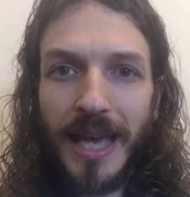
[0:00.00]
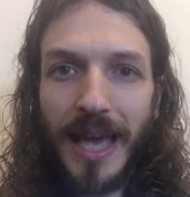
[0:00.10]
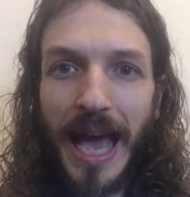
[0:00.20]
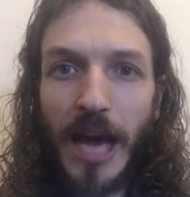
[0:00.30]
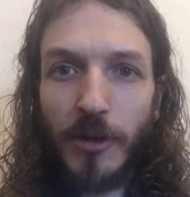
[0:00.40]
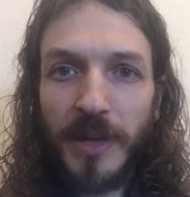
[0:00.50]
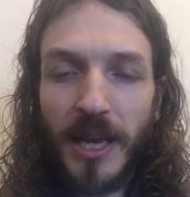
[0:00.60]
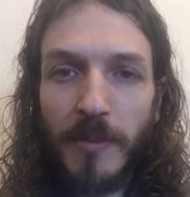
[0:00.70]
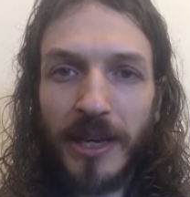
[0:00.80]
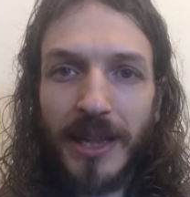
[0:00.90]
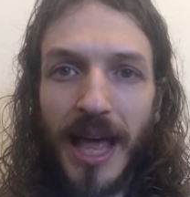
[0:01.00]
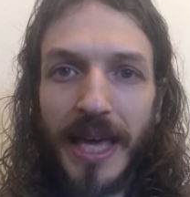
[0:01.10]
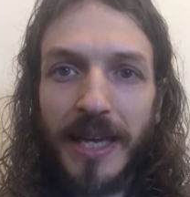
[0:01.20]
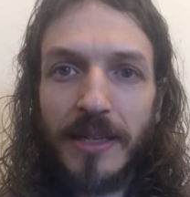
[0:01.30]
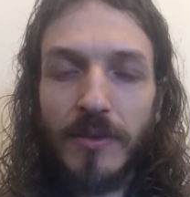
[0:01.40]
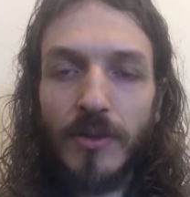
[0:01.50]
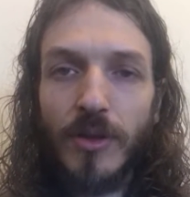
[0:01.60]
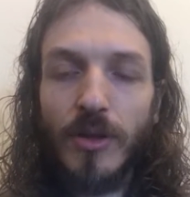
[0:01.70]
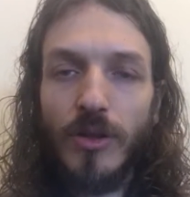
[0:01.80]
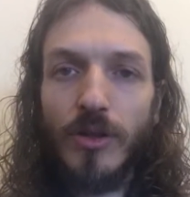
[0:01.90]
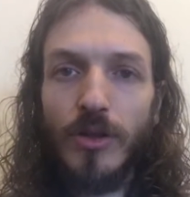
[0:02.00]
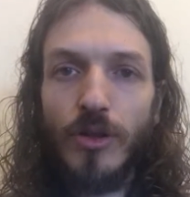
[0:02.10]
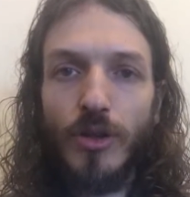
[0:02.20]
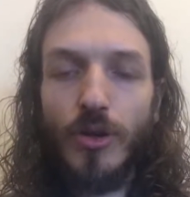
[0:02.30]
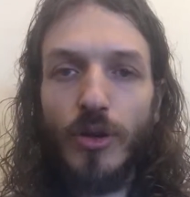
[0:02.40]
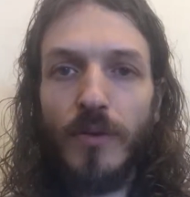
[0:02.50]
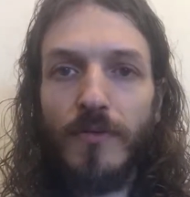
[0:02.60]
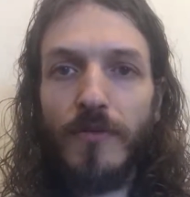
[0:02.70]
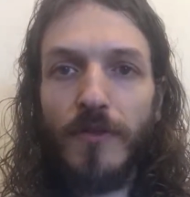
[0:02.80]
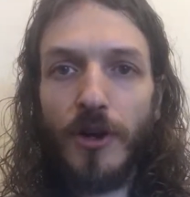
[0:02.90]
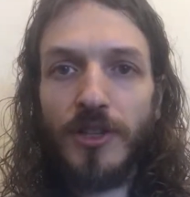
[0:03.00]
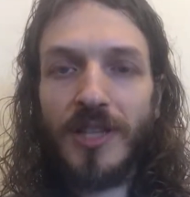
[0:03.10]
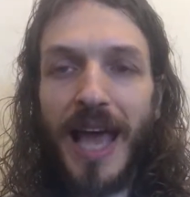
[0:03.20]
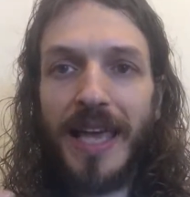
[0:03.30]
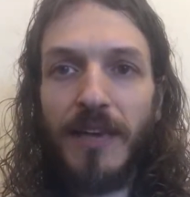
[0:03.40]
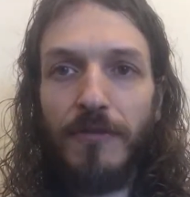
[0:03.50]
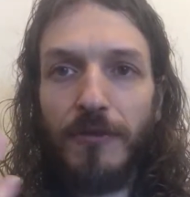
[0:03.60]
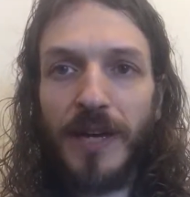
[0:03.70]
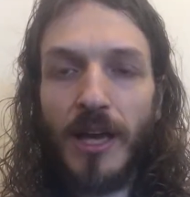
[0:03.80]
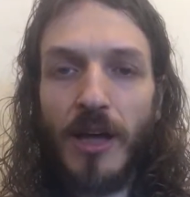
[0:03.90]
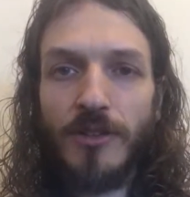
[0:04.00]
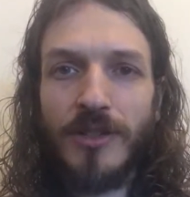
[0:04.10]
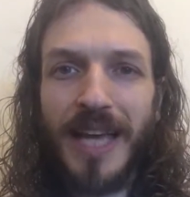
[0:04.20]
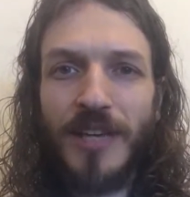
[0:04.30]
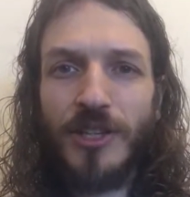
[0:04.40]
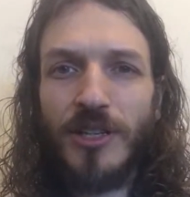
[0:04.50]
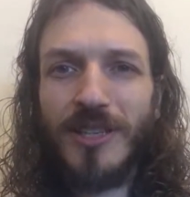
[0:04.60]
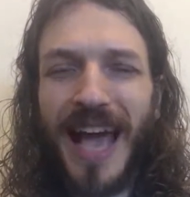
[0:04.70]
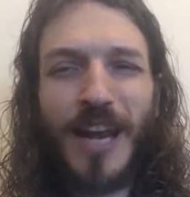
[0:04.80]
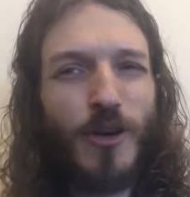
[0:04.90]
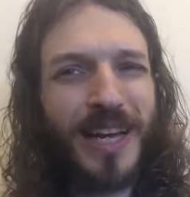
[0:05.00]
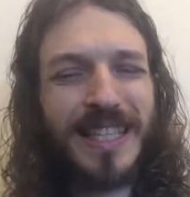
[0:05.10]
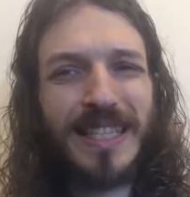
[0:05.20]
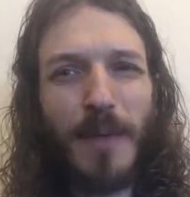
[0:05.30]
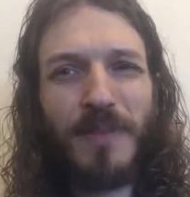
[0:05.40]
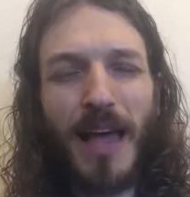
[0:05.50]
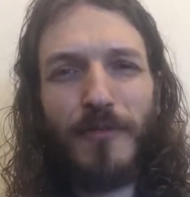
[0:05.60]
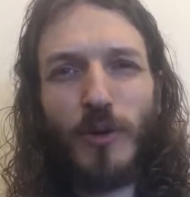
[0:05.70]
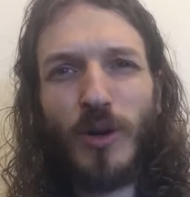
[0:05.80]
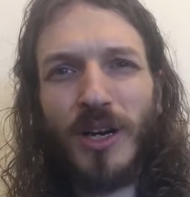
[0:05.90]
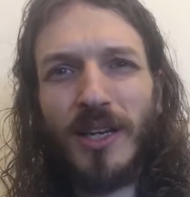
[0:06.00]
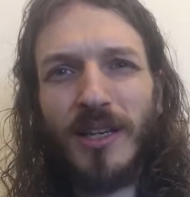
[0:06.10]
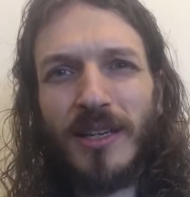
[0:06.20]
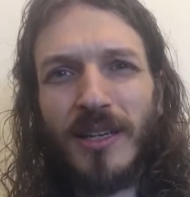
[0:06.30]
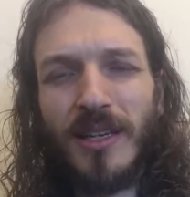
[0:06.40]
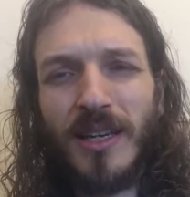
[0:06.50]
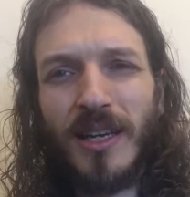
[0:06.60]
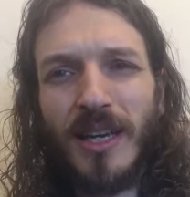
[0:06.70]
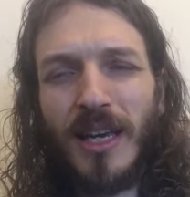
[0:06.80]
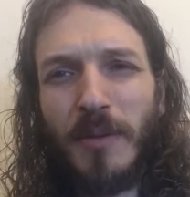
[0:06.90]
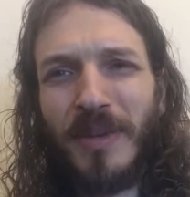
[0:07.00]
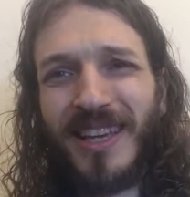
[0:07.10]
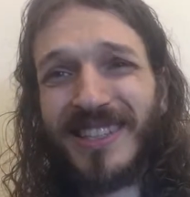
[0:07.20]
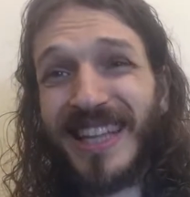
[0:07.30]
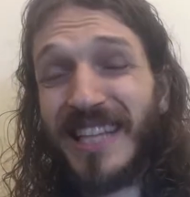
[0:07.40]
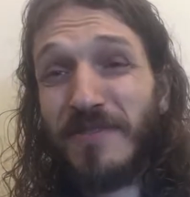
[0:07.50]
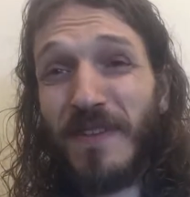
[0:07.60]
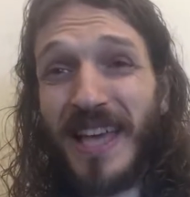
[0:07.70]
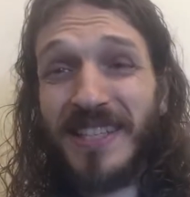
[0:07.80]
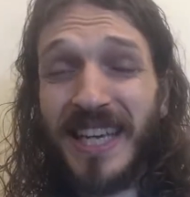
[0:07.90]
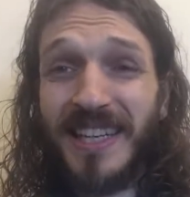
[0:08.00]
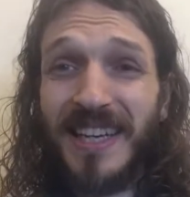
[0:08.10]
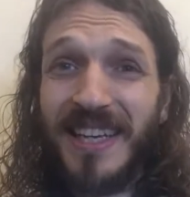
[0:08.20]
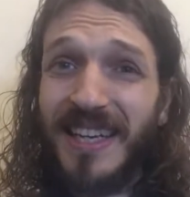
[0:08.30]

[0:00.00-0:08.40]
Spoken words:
How to become a client? First, I give free consultations. I don't accept everyone because let's face it,